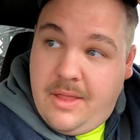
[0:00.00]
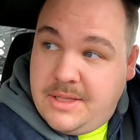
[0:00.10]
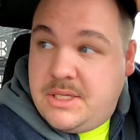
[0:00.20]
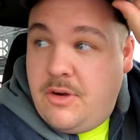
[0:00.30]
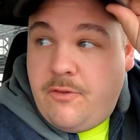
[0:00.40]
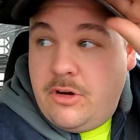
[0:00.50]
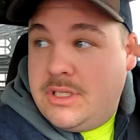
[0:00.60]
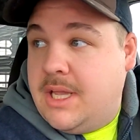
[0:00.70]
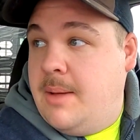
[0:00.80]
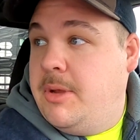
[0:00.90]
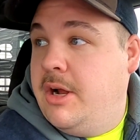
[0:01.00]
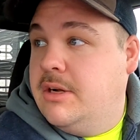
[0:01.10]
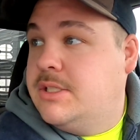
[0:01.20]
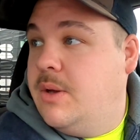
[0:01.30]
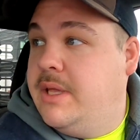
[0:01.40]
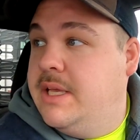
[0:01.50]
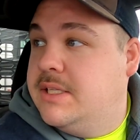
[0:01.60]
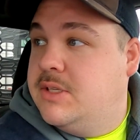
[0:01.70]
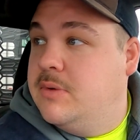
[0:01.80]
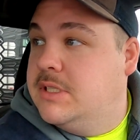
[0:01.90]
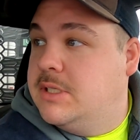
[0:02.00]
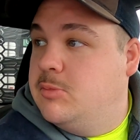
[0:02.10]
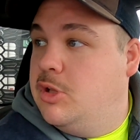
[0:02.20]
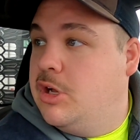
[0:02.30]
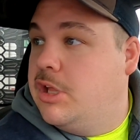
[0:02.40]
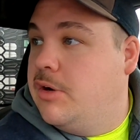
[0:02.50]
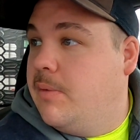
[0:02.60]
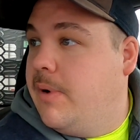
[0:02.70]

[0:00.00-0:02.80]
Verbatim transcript: This is our first time here, so he is doing some looking